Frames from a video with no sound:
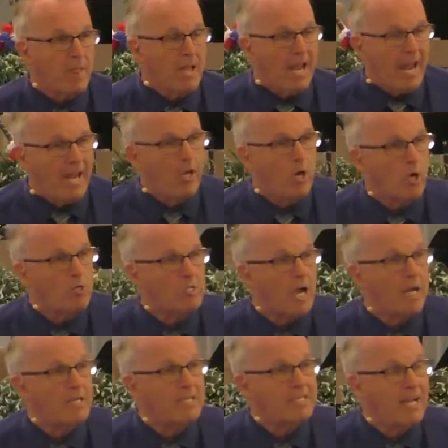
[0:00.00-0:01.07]
He goes
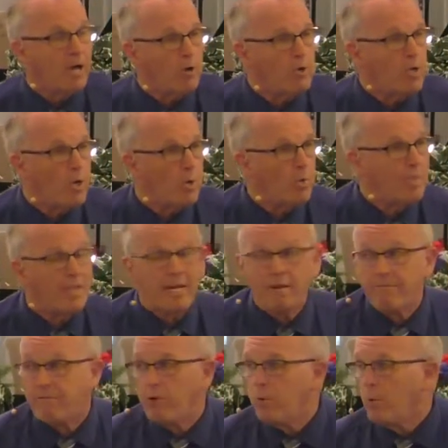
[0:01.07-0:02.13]
on to tell you that
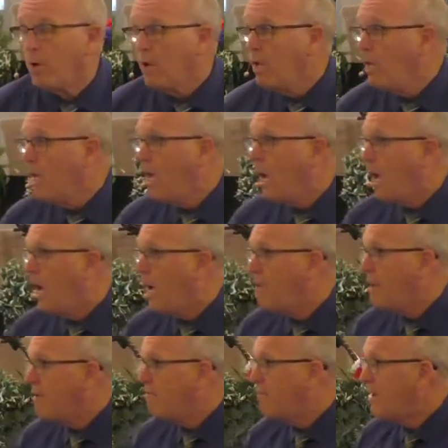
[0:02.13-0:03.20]
if
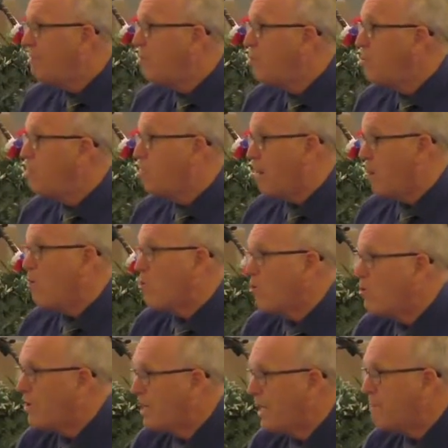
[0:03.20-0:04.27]
you
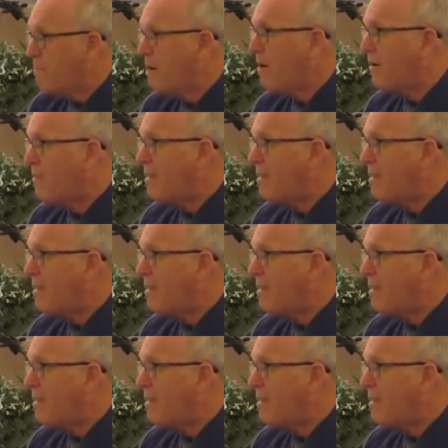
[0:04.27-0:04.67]
burn to get married,